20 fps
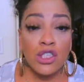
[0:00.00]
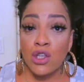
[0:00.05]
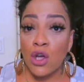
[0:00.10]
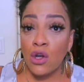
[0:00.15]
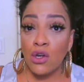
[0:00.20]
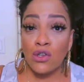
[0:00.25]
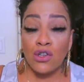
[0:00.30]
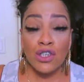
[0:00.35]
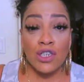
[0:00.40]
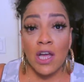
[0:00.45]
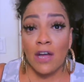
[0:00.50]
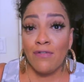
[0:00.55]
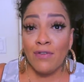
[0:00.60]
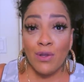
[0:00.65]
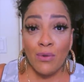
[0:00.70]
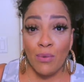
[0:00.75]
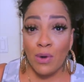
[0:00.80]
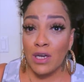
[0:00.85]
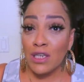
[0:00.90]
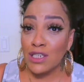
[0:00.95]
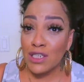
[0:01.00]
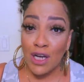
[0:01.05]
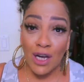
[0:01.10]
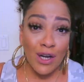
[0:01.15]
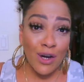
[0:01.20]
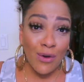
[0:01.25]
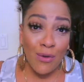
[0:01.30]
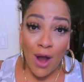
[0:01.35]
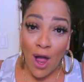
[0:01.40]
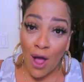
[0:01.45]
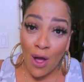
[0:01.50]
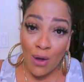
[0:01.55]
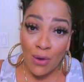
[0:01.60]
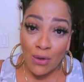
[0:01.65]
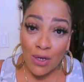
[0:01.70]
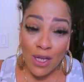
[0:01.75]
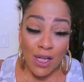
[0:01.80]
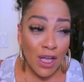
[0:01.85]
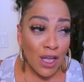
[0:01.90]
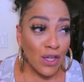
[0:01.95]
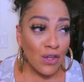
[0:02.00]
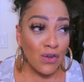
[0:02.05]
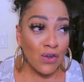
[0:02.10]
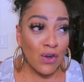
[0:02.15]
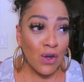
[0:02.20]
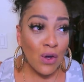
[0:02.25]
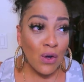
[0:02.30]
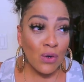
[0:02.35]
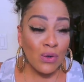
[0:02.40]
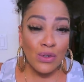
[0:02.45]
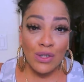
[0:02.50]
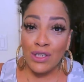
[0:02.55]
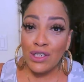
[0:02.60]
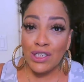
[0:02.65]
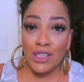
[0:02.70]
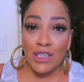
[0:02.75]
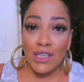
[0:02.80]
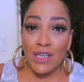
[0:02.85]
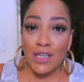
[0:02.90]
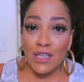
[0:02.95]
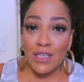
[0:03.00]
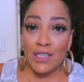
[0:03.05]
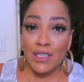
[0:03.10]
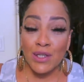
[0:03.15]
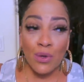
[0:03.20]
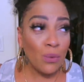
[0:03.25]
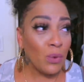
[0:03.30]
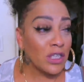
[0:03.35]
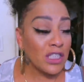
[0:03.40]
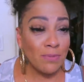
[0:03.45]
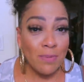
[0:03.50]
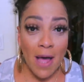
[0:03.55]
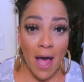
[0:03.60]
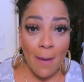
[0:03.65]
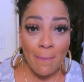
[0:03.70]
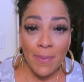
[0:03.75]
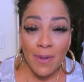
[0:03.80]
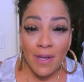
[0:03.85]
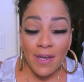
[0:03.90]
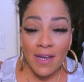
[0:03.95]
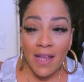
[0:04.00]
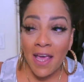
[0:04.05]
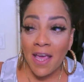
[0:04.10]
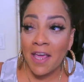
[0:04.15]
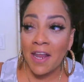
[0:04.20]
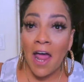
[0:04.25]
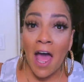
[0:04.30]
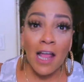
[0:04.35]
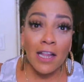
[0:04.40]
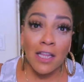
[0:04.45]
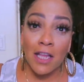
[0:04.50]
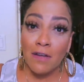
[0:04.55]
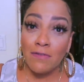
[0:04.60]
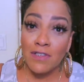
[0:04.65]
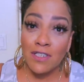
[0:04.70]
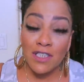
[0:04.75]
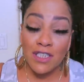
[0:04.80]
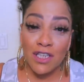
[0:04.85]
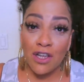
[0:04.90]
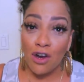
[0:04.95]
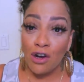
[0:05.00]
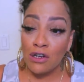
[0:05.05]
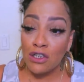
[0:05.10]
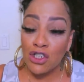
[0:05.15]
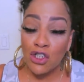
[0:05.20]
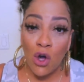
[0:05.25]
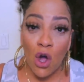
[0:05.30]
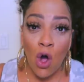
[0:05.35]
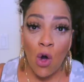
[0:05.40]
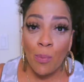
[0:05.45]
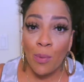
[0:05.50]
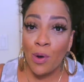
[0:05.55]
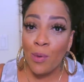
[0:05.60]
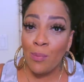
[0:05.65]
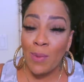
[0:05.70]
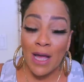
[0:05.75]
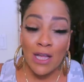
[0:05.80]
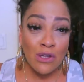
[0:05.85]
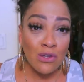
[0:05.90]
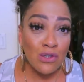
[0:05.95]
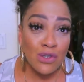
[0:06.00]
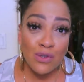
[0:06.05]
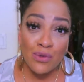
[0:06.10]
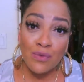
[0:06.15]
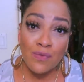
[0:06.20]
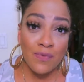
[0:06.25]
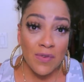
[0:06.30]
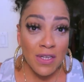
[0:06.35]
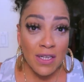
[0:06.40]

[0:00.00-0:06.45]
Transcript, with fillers: So you definitely want to check her out. You know, she is what's popping and I love to see her show up on my YouTube